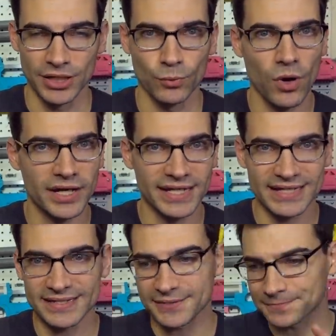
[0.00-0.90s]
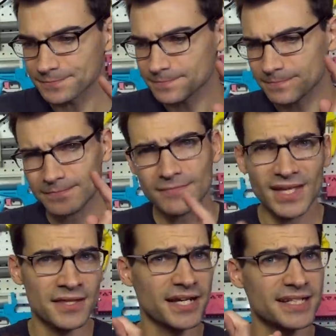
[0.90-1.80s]
And one is
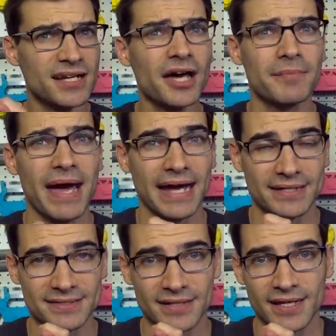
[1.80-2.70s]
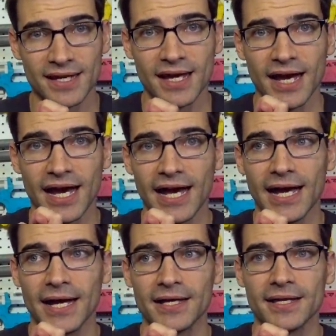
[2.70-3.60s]
the Katana Mags.
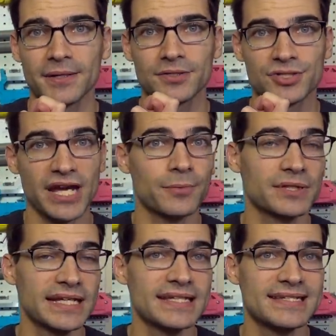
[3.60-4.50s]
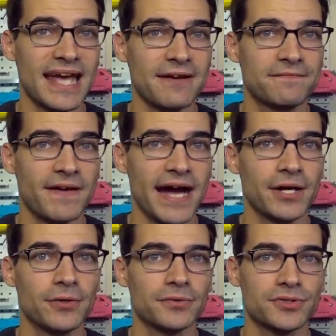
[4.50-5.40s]
Jet released a
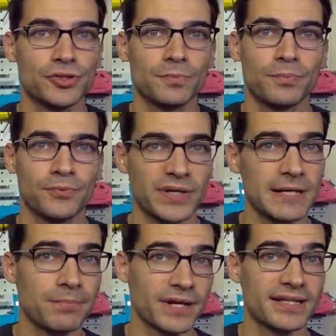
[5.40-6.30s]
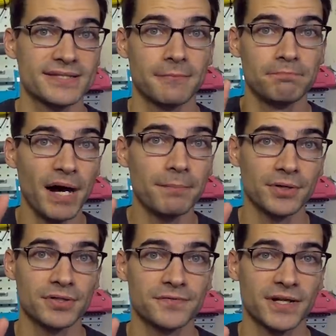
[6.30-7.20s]
file to 3D print some
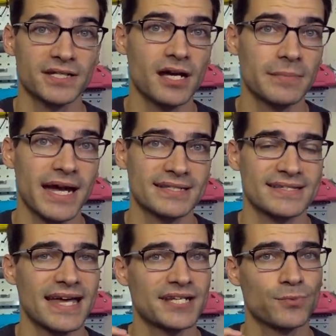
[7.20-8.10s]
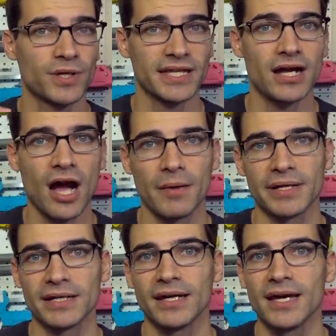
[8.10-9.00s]
bumpers for Katana Mags, as that is one of the
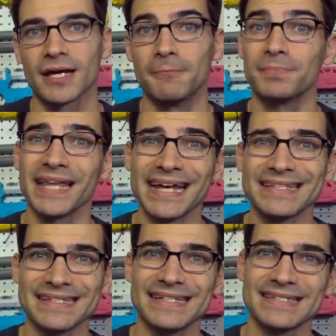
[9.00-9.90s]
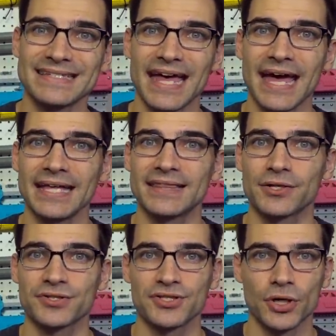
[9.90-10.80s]
common complaints, is that
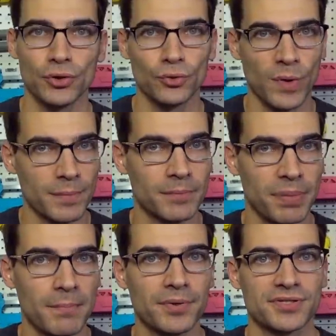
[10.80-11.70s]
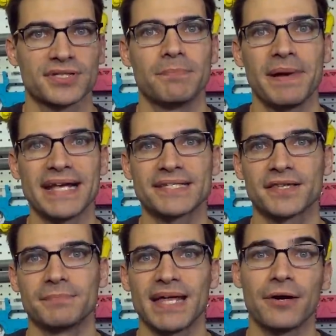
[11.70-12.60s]
there's no rubber bumpers on the base
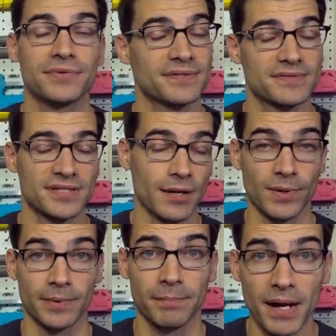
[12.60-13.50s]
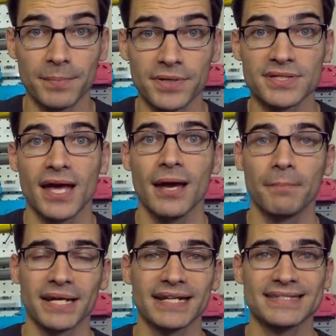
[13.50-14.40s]
of them. Now, it's not rubber bumpers,
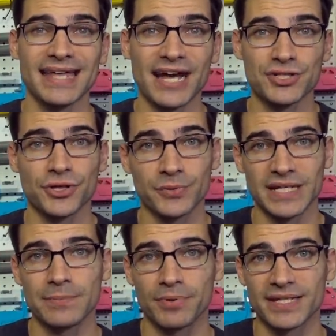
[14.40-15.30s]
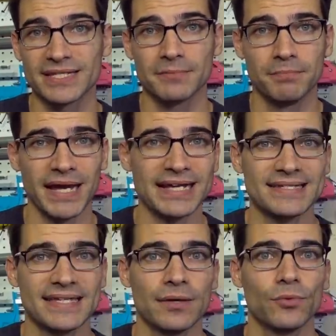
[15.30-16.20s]
but it is an extra 3D printed
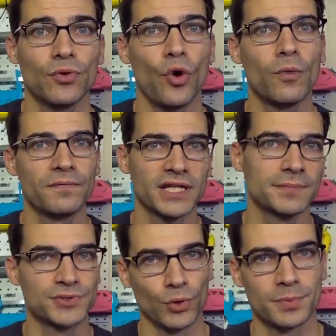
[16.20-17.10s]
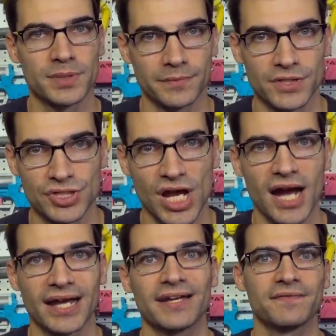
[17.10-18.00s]
base that will hopefully absorb some of the
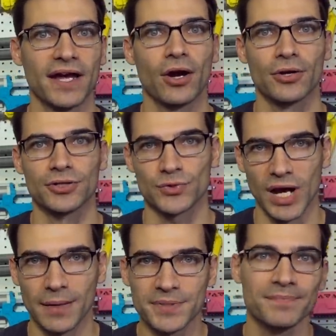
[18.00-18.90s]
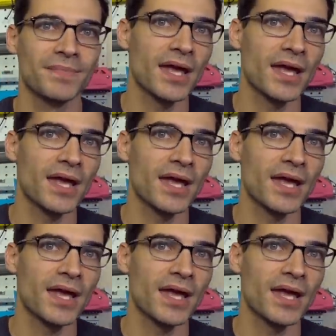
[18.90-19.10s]
shock if they are dropped.